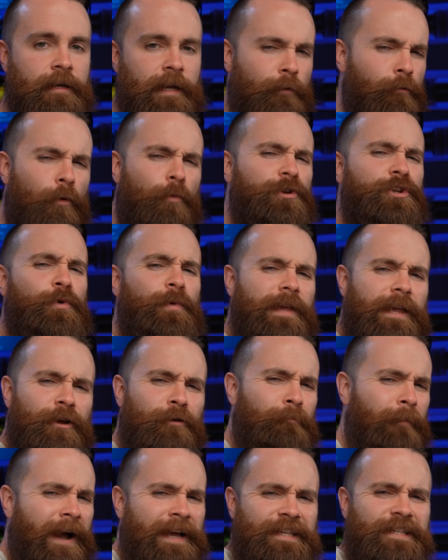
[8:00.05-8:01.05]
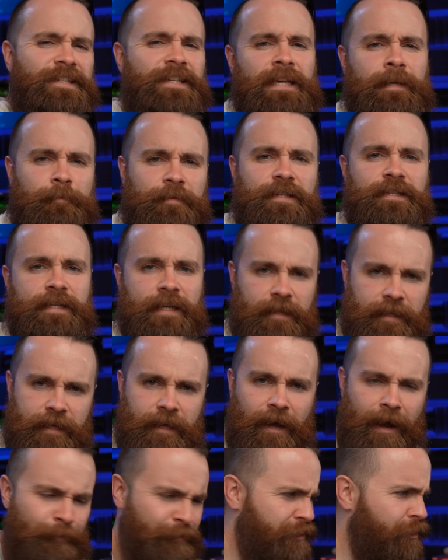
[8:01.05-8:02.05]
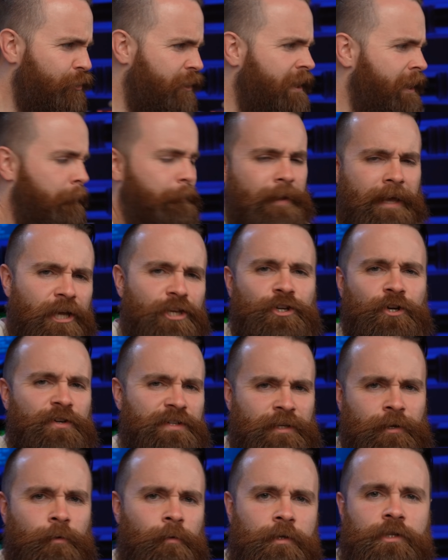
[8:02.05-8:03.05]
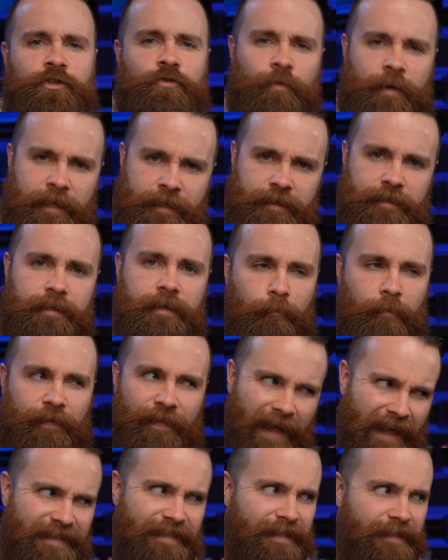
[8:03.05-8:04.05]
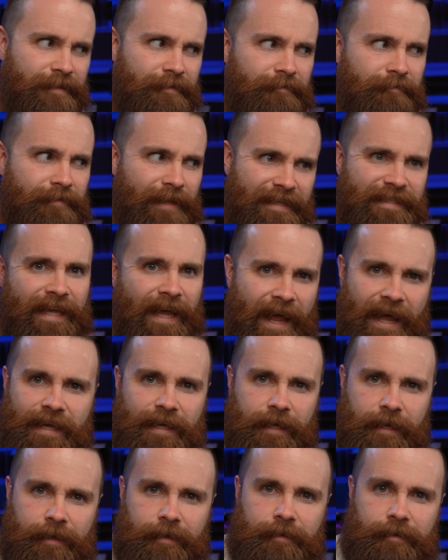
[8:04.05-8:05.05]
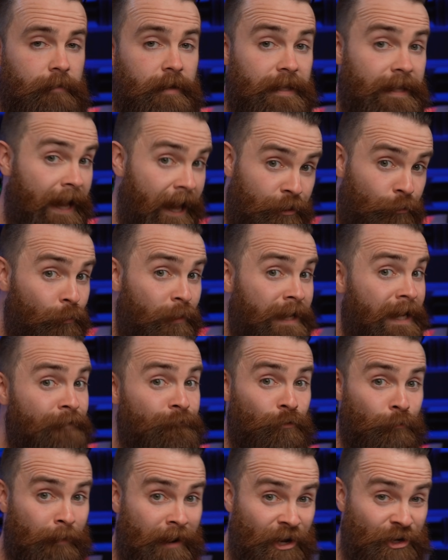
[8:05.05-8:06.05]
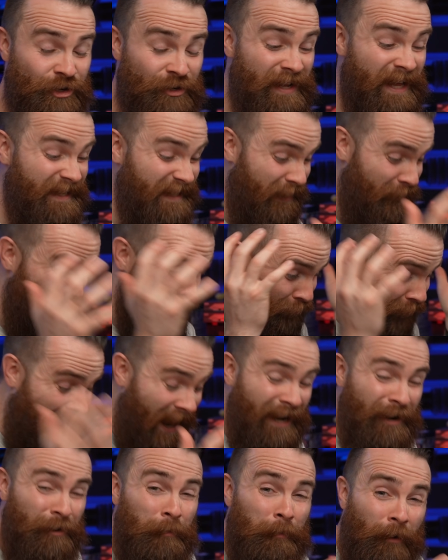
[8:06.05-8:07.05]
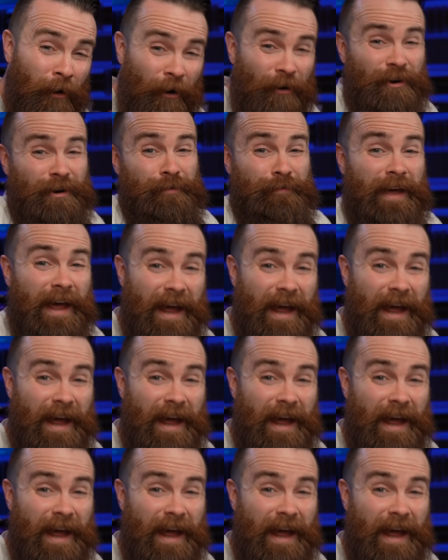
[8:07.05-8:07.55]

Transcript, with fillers: Now what we're doing here might seem silly. I'm just looking at pictures and old tweets, but that's, that's hacking. Gathering information is a vital part of